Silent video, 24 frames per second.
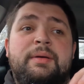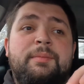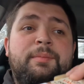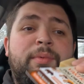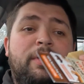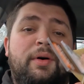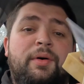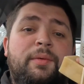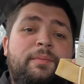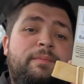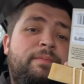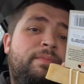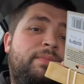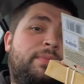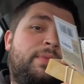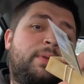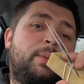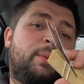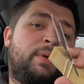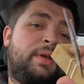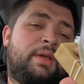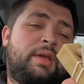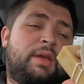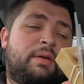But
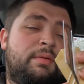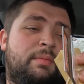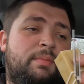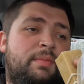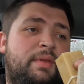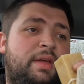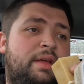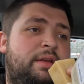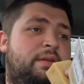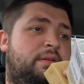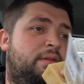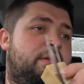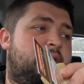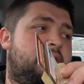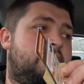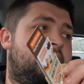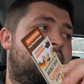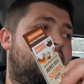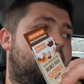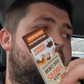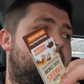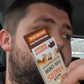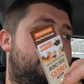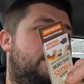we can give him this
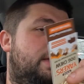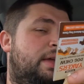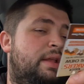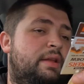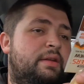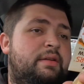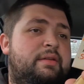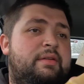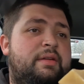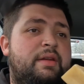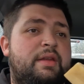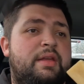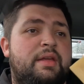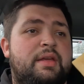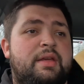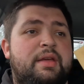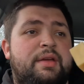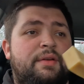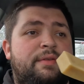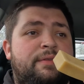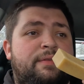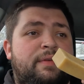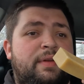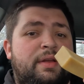and then see
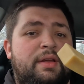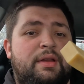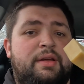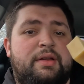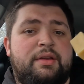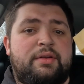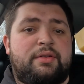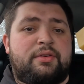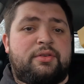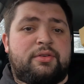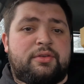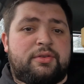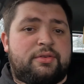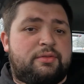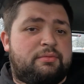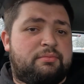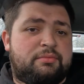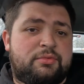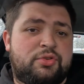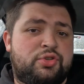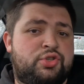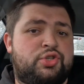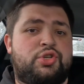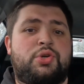if he can just
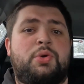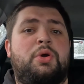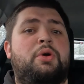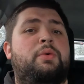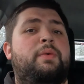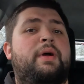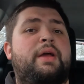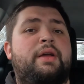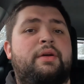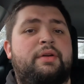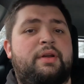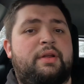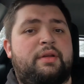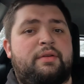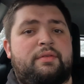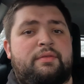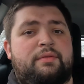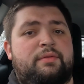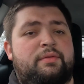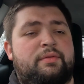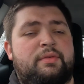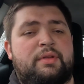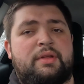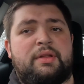chew away on it
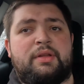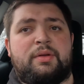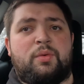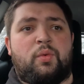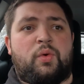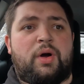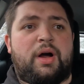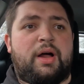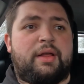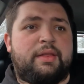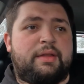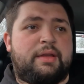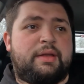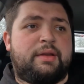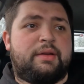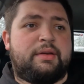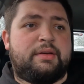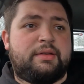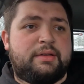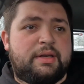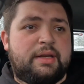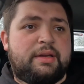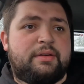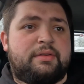while he
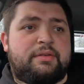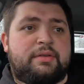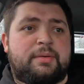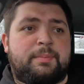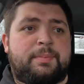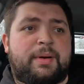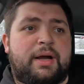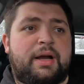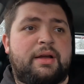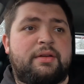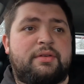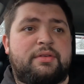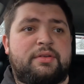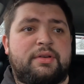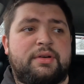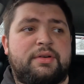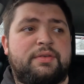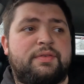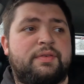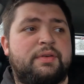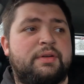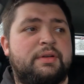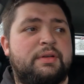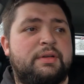needs to bite
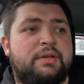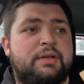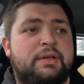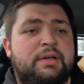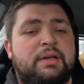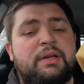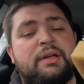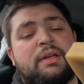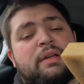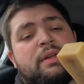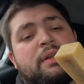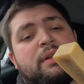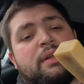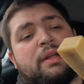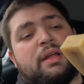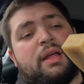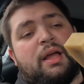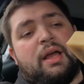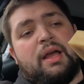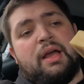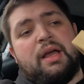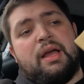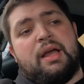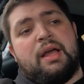stuff.
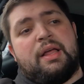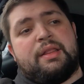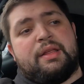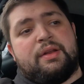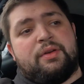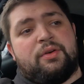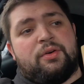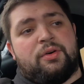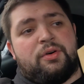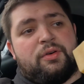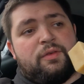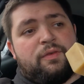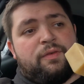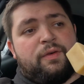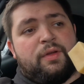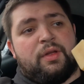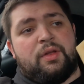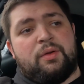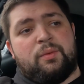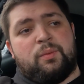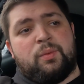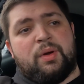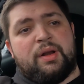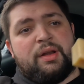And then
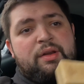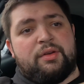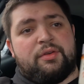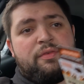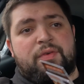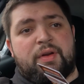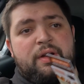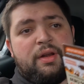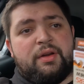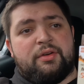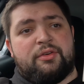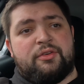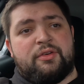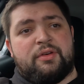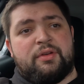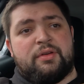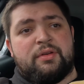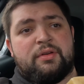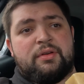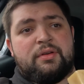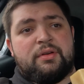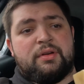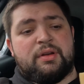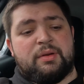hopefully, when he's finished,
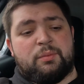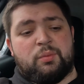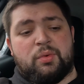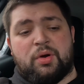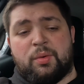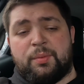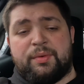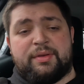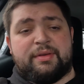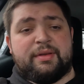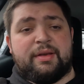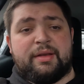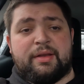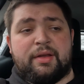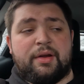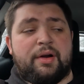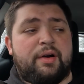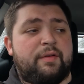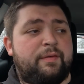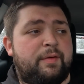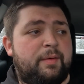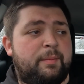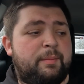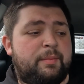while we take it
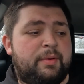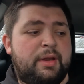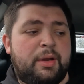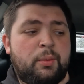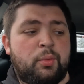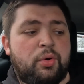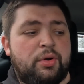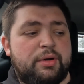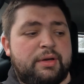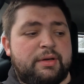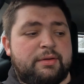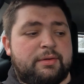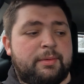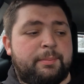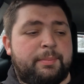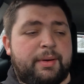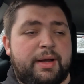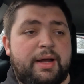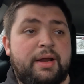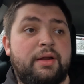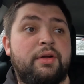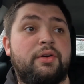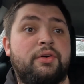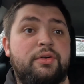off him, he won't need to
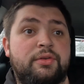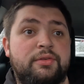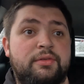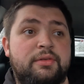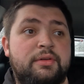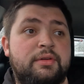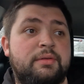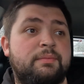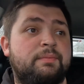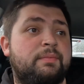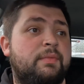bite us.